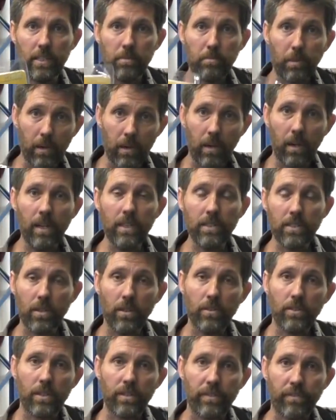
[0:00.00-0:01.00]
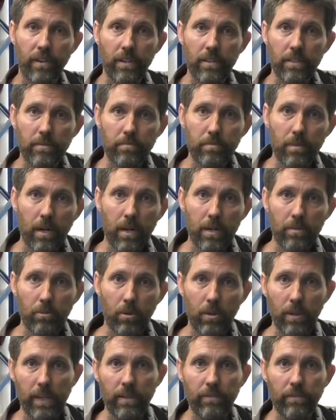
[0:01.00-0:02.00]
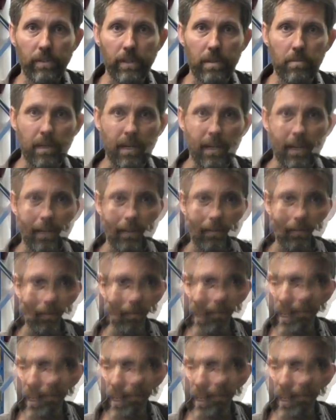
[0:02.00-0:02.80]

spotlights onto the front of my Royal Enfield Himalayan.